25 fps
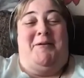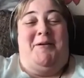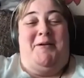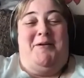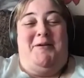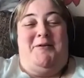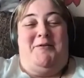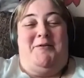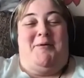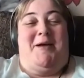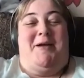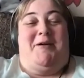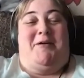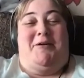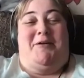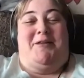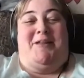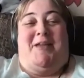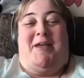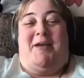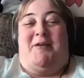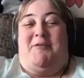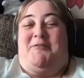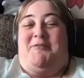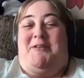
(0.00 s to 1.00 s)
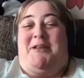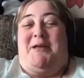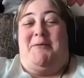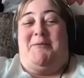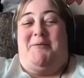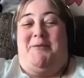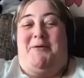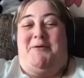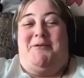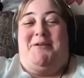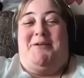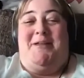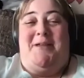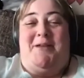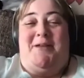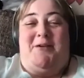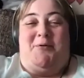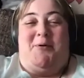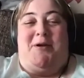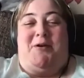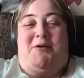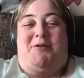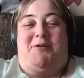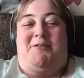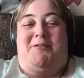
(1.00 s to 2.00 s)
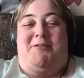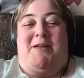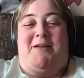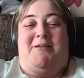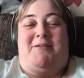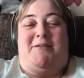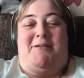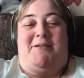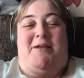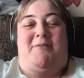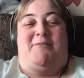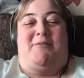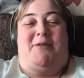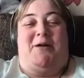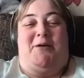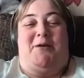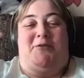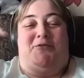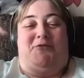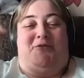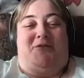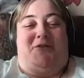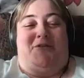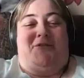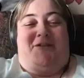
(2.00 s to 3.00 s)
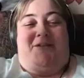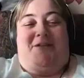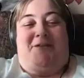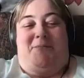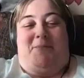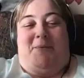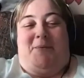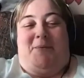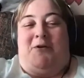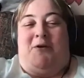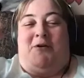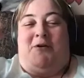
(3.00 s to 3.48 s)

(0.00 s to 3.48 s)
Quite good at giving out, giving out instructions, but not